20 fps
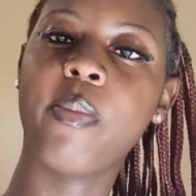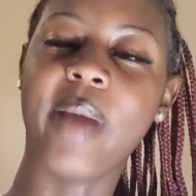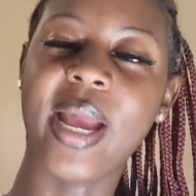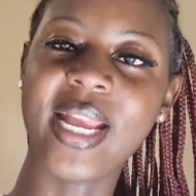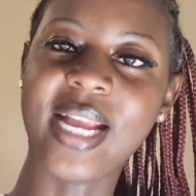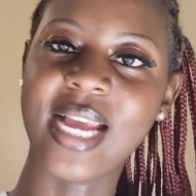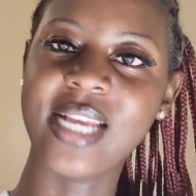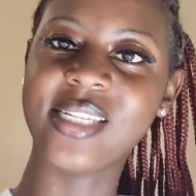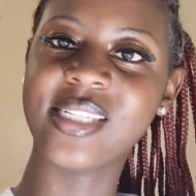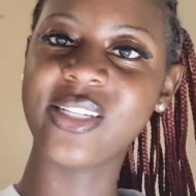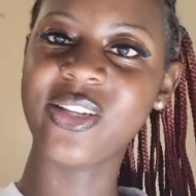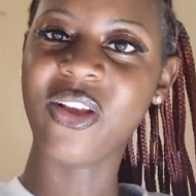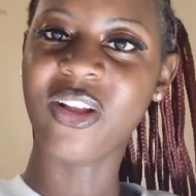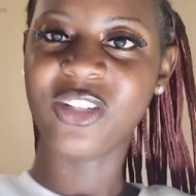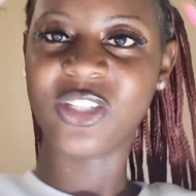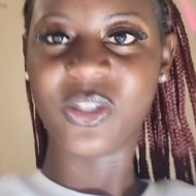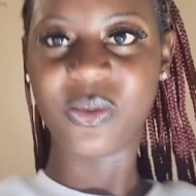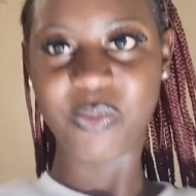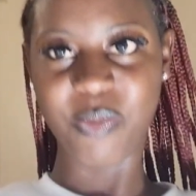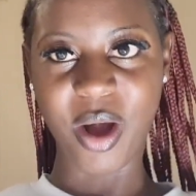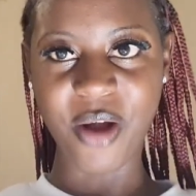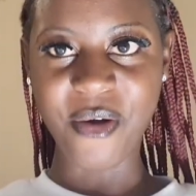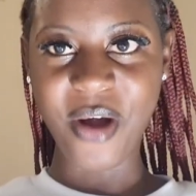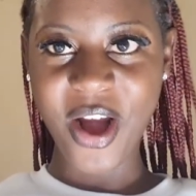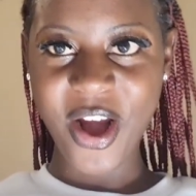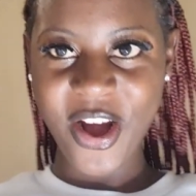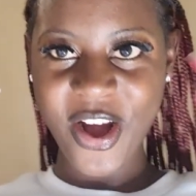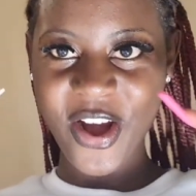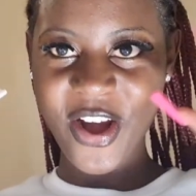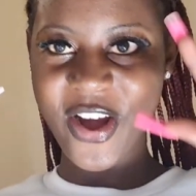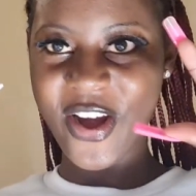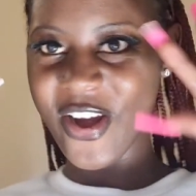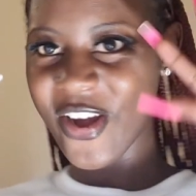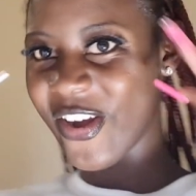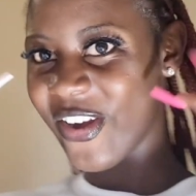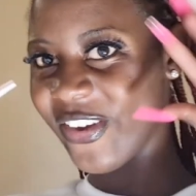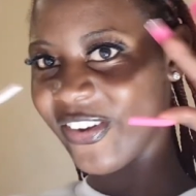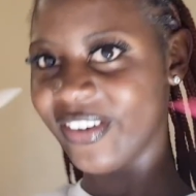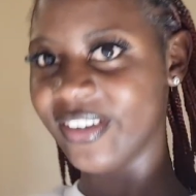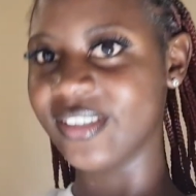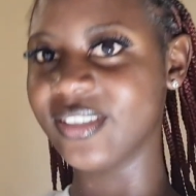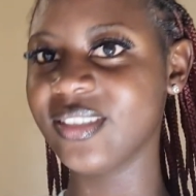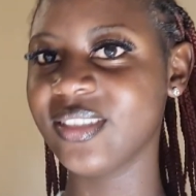Like, I see y'all tomorrow.